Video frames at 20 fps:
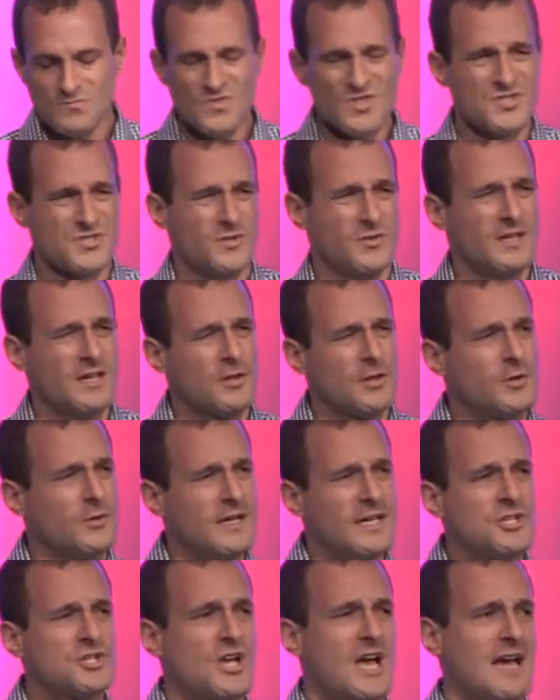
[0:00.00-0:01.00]
So although
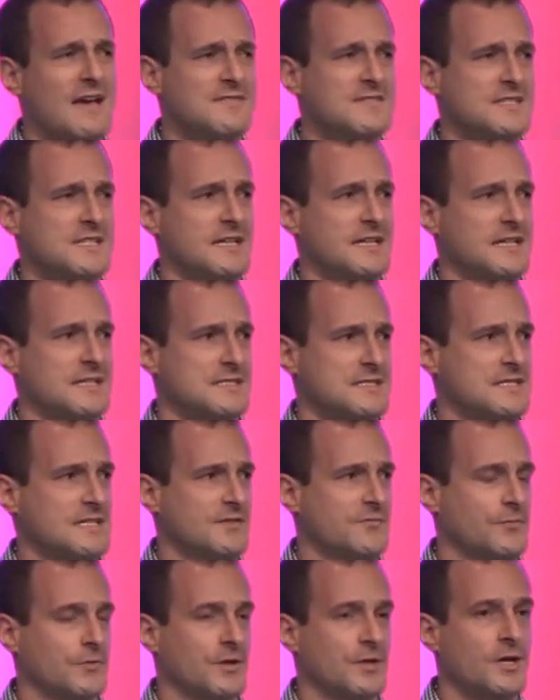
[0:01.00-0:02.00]
each Hive city is
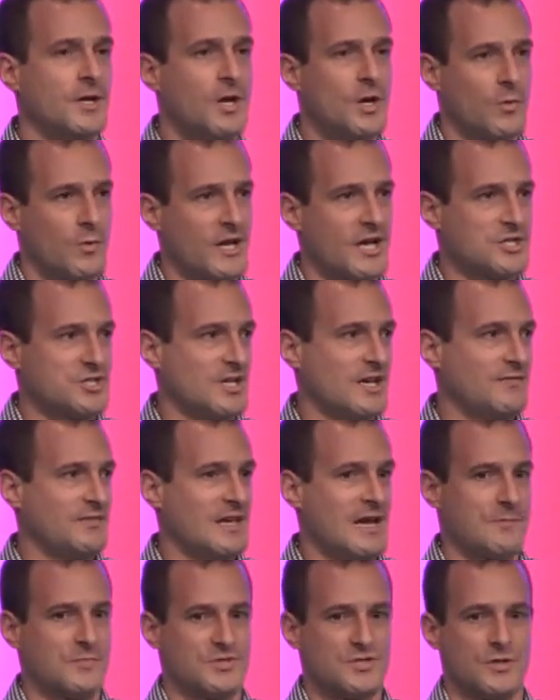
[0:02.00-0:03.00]
different, we actually have the
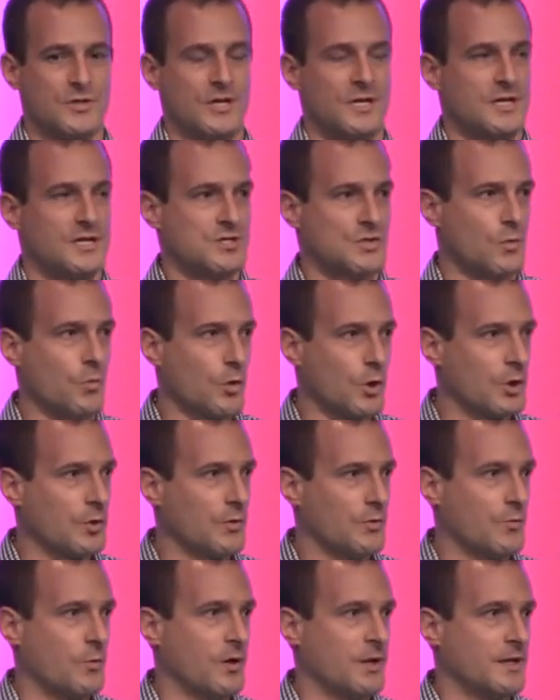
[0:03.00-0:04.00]
opportunity to work
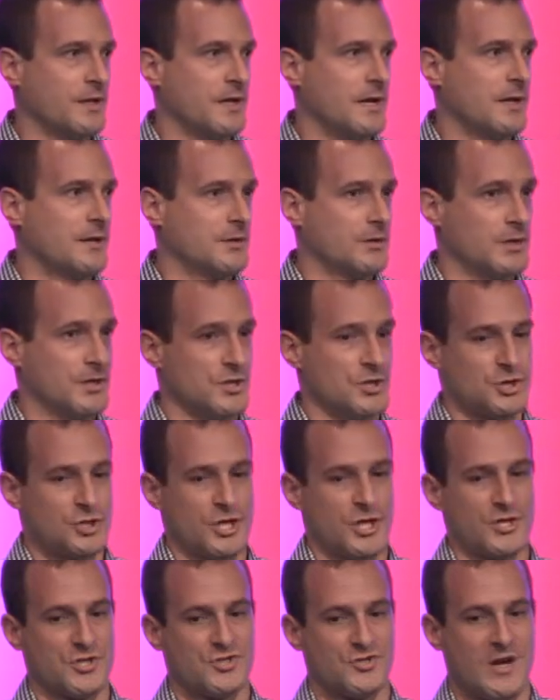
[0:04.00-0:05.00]
with one another and to
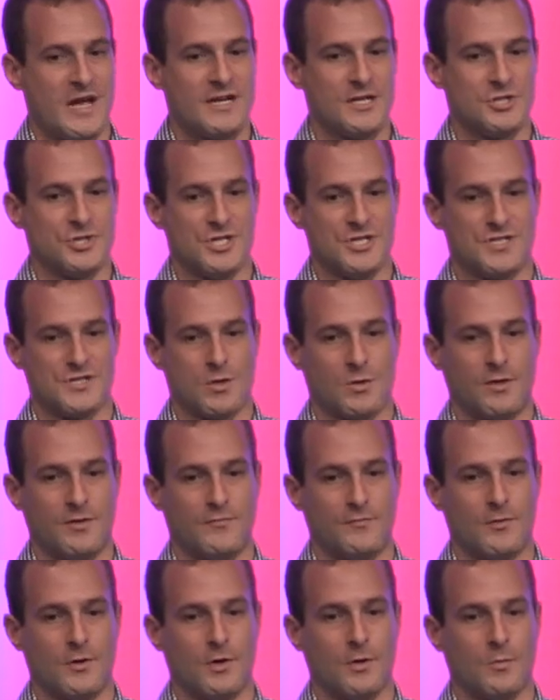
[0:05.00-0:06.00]
share strategies going
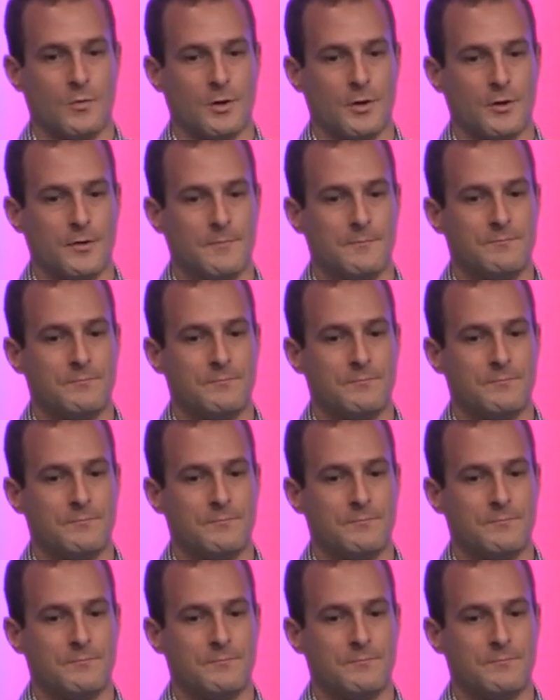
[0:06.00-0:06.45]
forward.